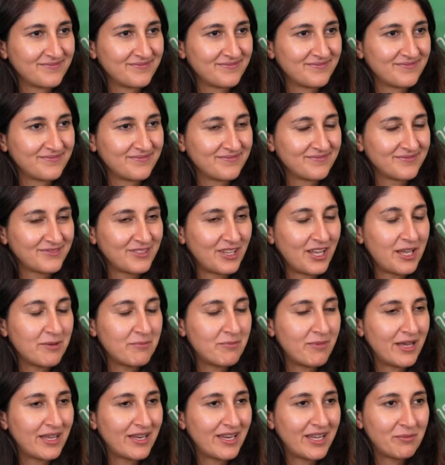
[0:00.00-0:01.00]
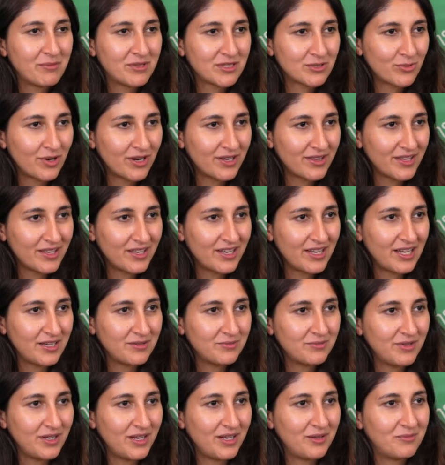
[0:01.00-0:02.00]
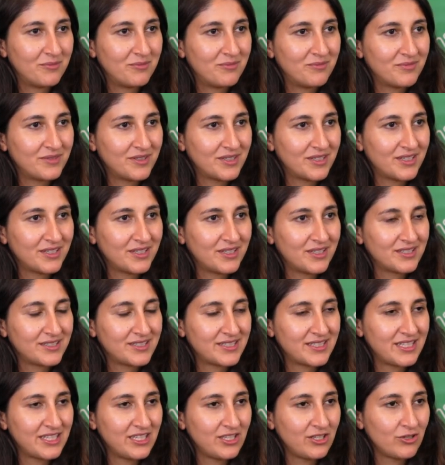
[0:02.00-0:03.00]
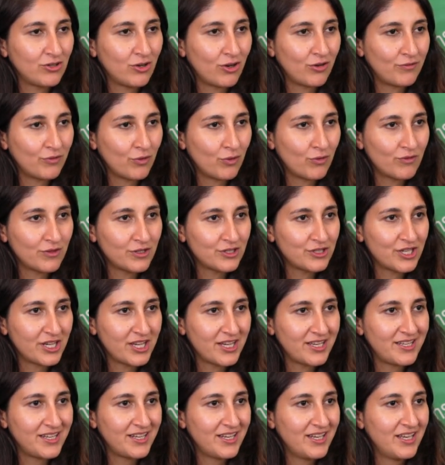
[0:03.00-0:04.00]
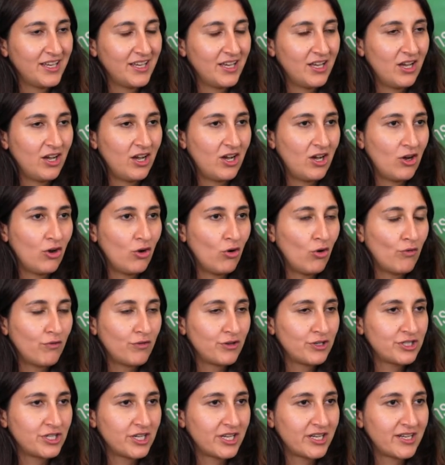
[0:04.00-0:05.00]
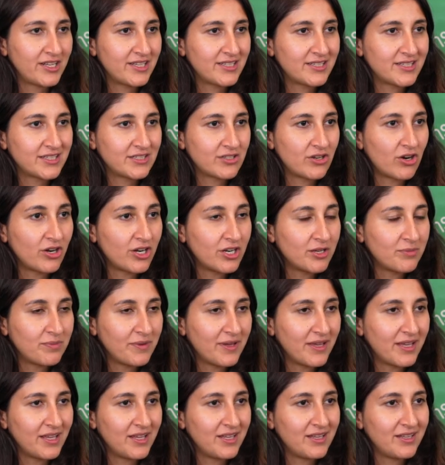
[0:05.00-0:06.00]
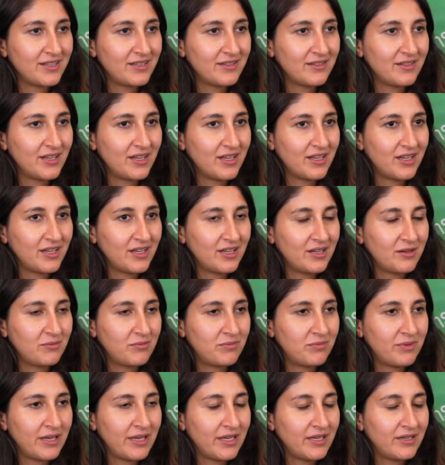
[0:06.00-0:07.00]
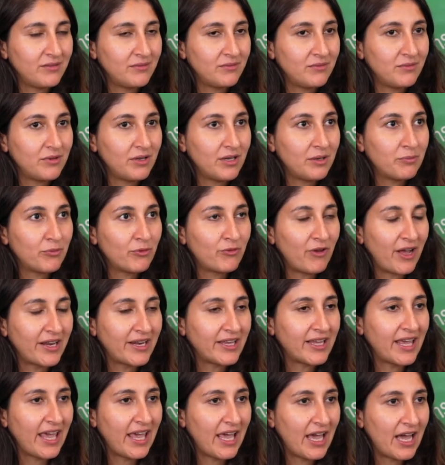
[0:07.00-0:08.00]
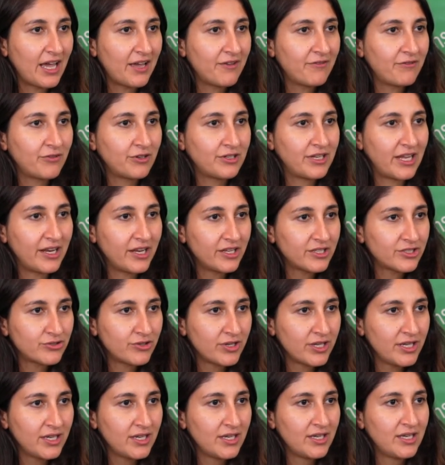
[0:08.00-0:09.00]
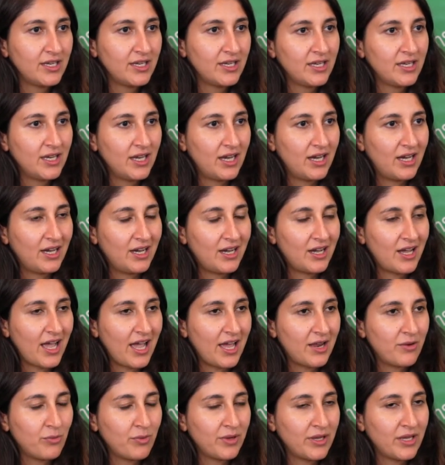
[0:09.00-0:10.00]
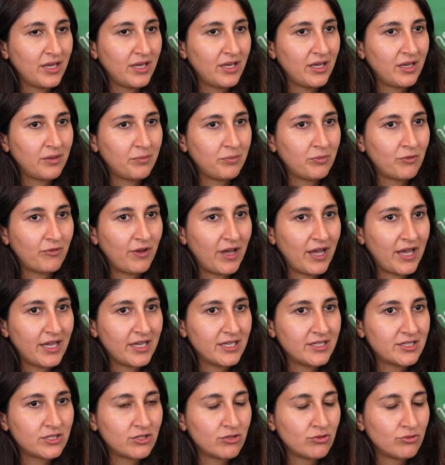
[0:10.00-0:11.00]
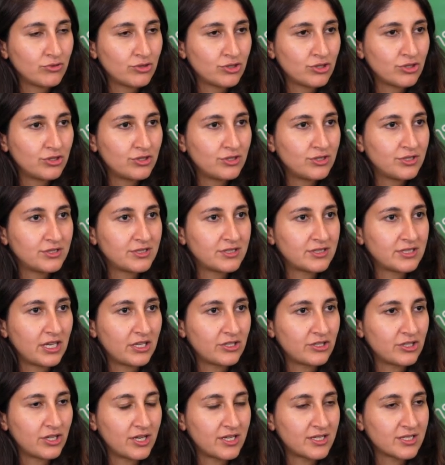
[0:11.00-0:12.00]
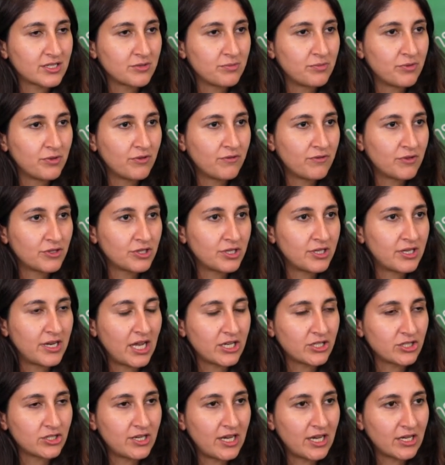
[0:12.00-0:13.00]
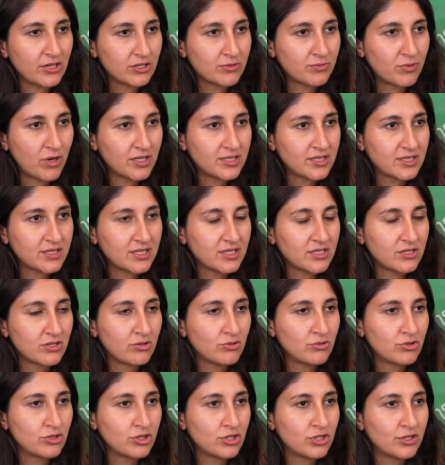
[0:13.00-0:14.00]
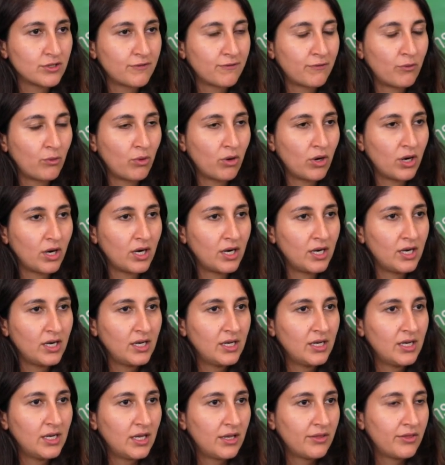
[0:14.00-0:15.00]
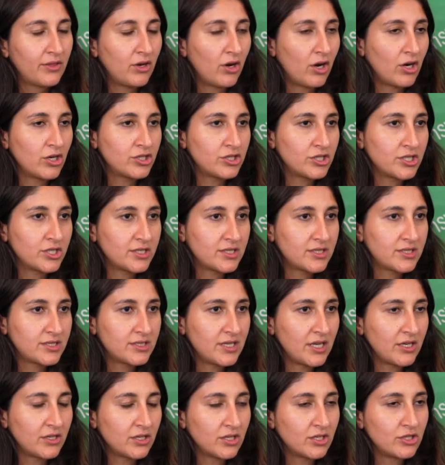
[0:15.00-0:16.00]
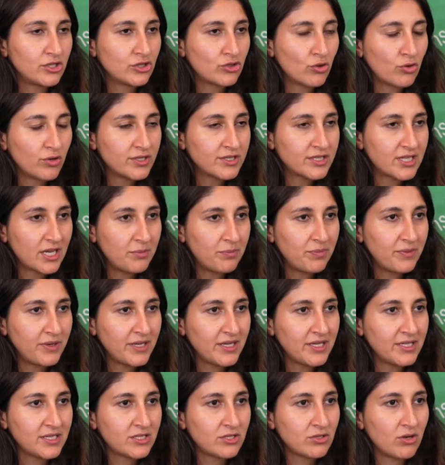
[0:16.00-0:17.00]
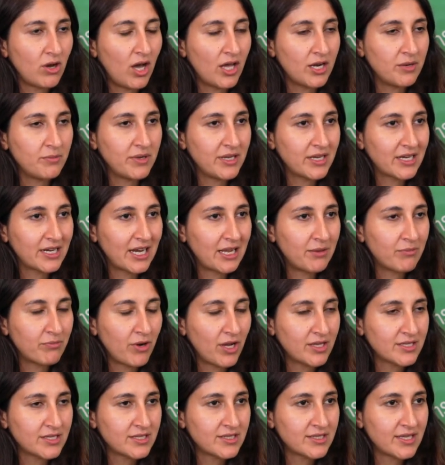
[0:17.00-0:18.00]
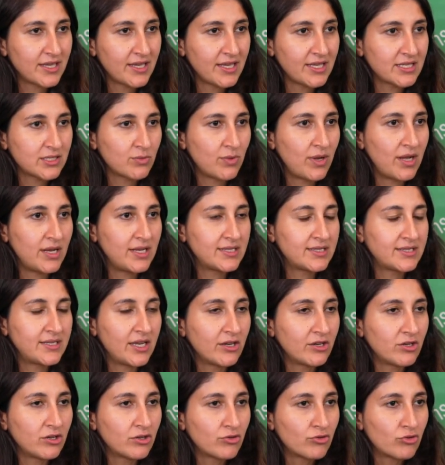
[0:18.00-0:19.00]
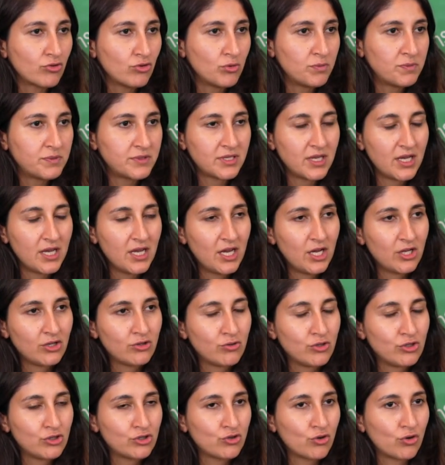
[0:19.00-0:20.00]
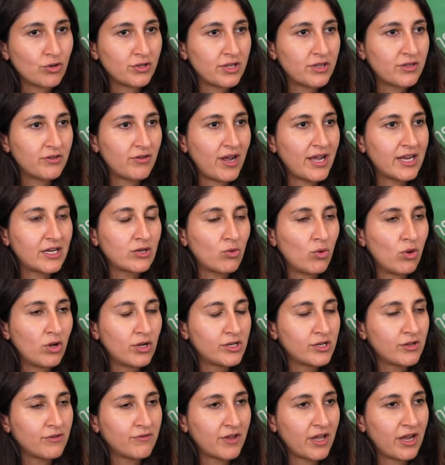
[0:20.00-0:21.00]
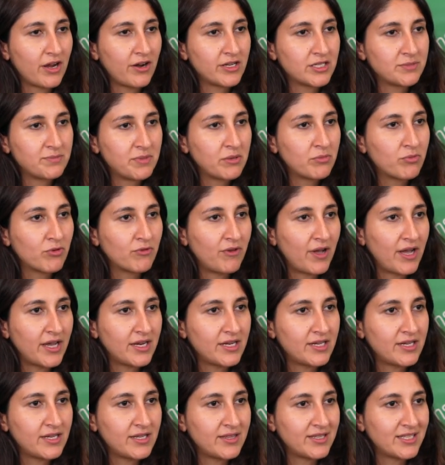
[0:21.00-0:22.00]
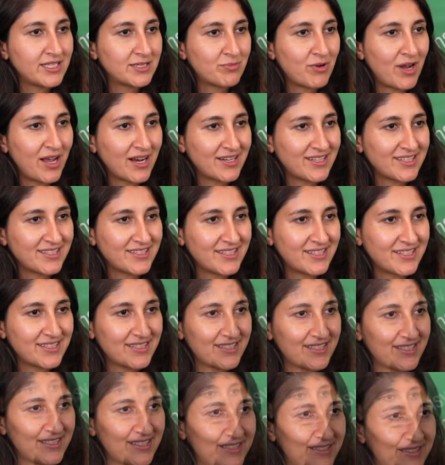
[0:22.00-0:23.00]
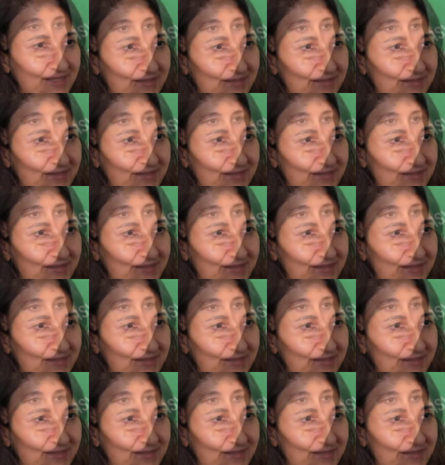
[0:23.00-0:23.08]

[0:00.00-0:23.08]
Hi, my name is Wardah Inam. I'm the CEO of Overjet. Uh, Overjet is a startup in, uh, in providing AI for dentistry. Uh, and we provide solutions such as computer vision, natural language processing solutions for the largest dental insurance companies to automate claim processing as well as dental groups to ensure that the right quality of care is being provided in these practices.